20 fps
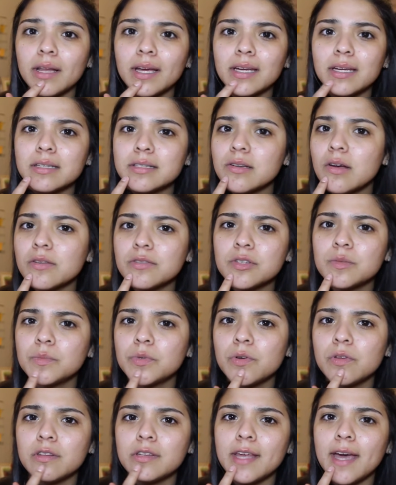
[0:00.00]
like it's all
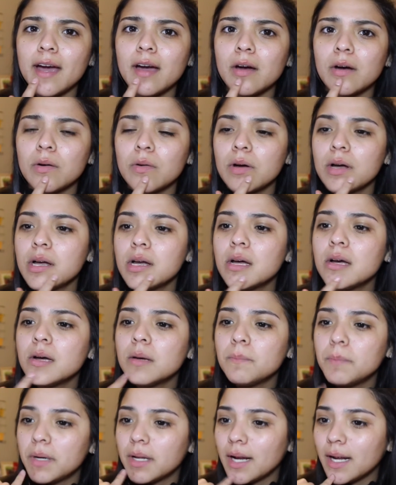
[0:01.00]
smooth now,
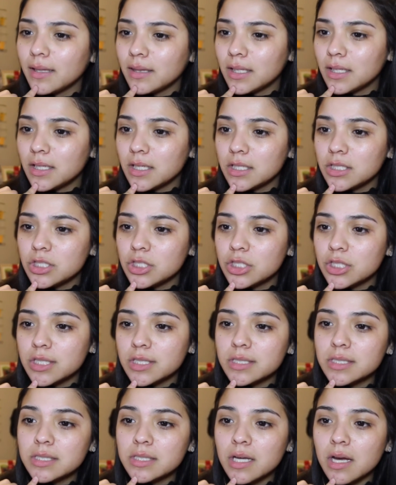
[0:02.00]
but I think it's
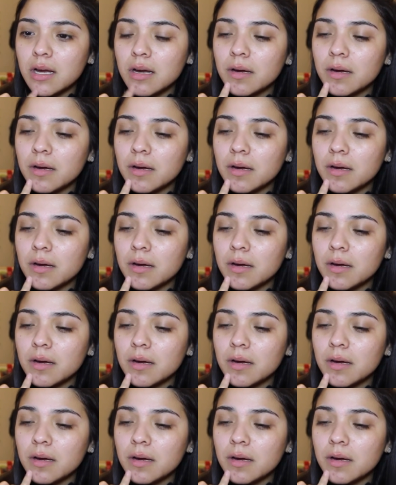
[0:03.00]
just